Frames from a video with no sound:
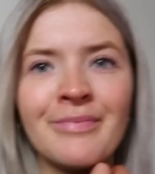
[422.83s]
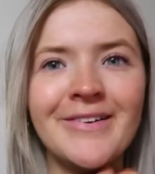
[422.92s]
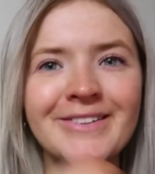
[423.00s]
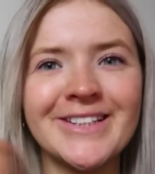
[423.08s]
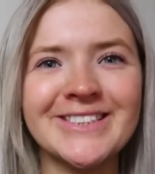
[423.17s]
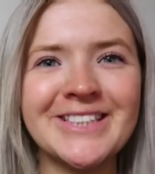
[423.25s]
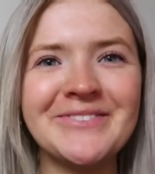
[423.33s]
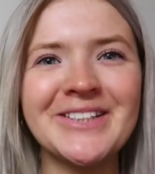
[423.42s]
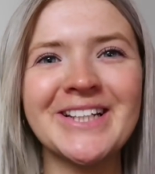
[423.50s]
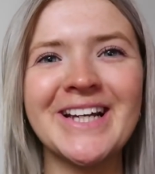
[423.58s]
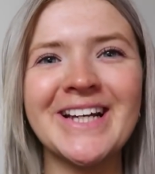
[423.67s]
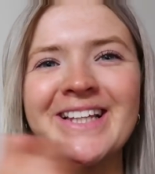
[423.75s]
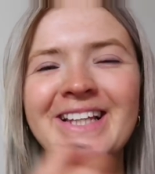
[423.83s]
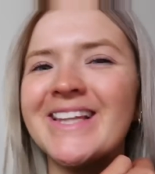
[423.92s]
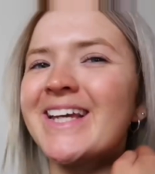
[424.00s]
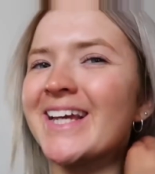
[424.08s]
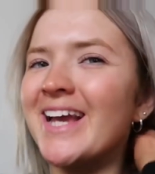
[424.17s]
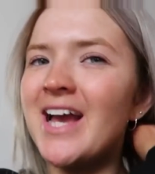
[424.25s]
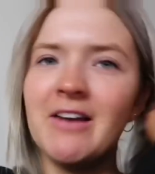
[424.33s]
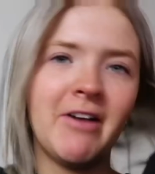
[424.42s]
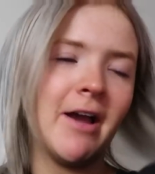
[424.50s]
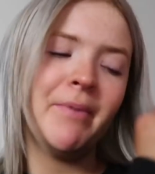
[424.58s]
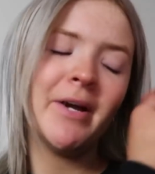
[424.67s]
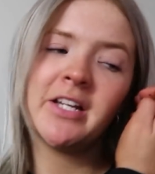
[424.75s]
Oh, you can see me in the thing.
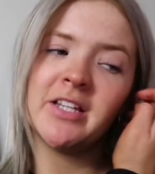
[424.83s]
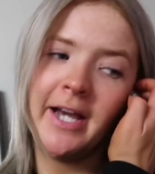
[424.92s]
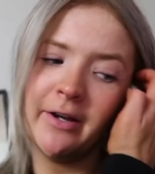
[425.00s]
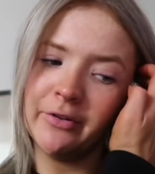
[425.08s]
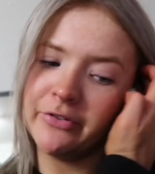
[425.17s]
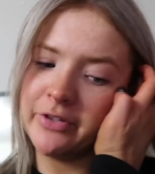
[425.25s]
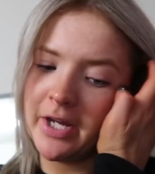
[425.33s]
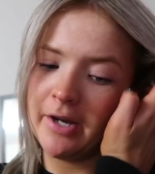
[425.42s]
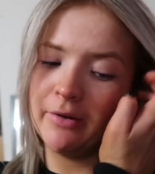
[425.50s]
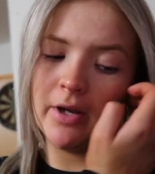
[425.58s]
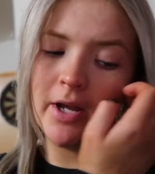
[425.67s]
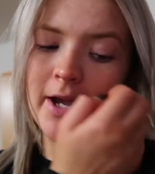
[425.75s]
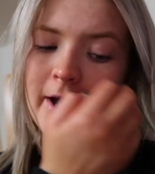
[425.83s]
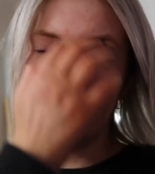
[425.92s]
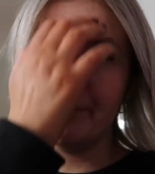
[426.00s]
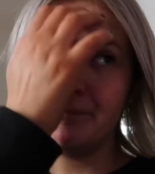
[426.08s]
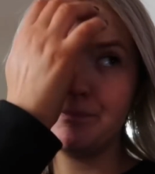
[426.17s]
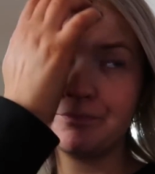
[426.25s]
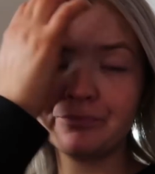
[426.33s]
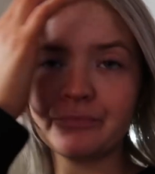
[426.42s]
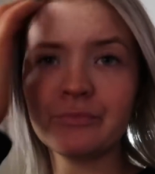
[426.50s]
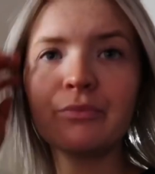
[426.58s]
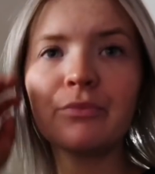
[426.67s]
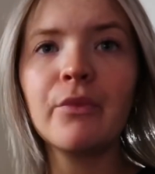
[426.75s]
Right, I'm back at the house now,
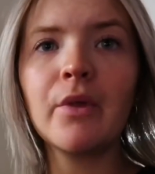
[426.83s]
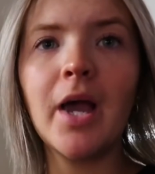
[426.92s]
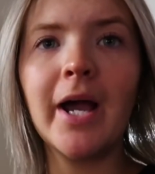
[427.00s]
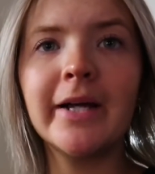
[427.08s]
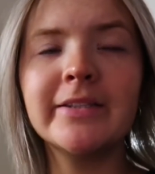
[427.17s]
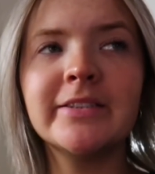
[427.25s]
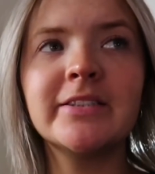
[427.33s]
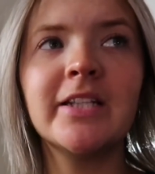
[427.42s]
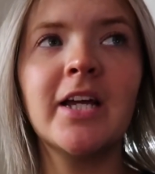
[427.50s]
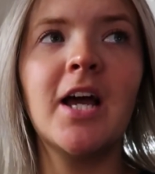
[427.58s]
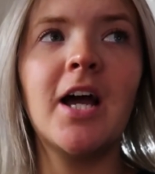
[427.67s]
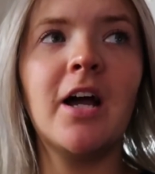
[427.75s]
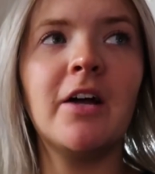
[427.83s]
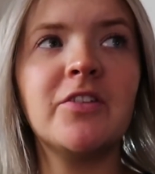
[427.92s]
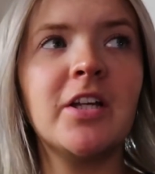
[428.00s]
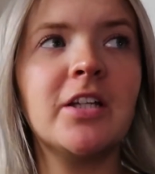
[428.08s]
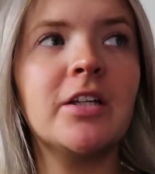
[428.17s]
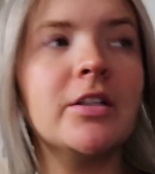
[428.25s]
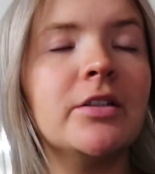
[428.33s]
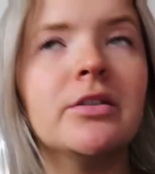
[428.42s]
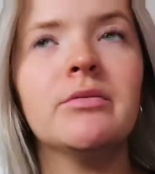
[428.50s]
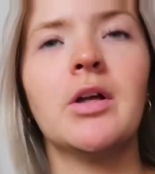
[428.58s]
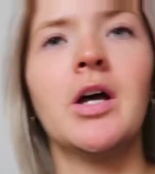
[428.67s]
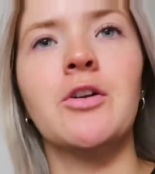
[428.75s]
and I've taken,
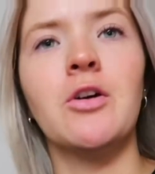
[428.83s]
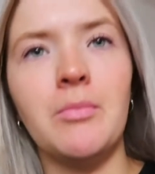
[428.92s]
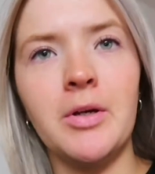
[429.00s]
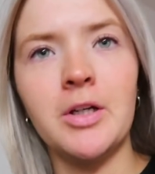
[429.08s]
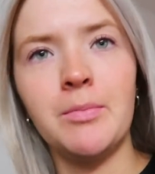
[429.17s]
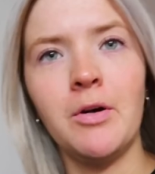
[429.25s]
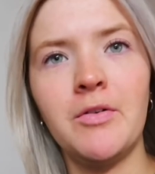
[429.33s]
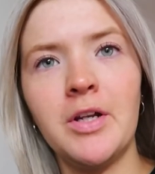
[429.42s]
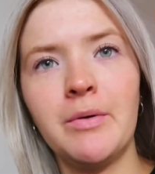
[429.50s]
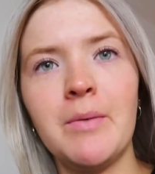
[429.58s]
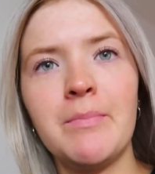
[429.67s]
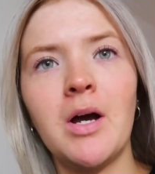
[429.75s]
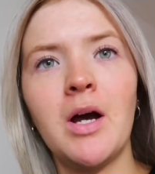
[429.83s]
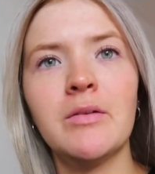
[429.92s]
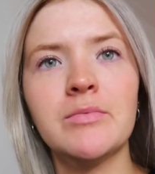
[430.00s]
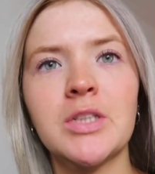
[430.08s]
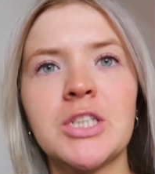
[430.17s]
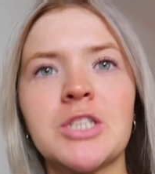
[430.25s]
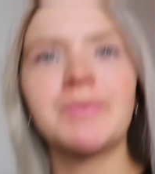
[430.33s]
well, I had all my makeup off anyway, but I'm literally